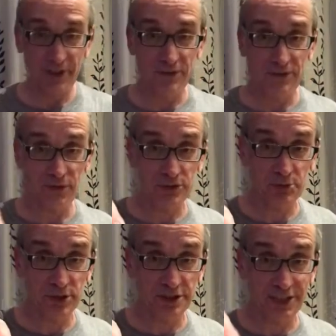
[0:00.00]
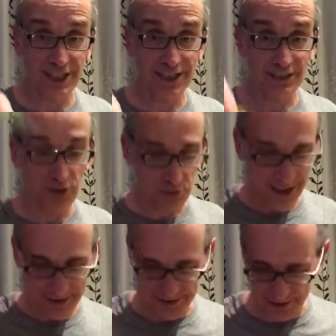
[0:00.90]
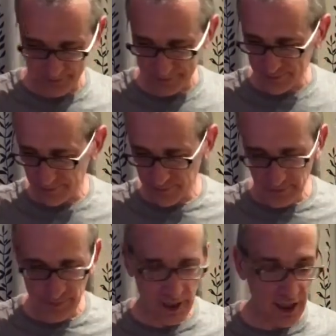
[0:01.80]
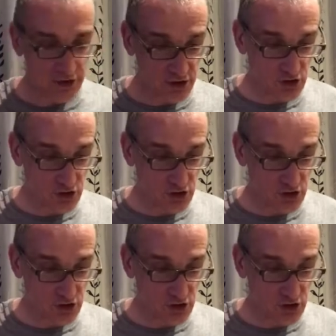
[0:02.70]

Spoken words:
First person to get there wins. It's